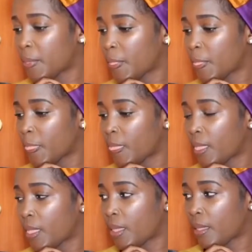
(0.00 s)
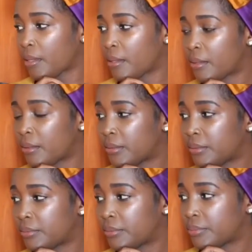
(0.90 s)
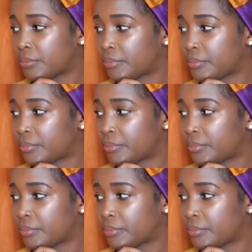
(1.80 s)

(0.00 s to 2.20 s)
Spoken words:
(not speaking)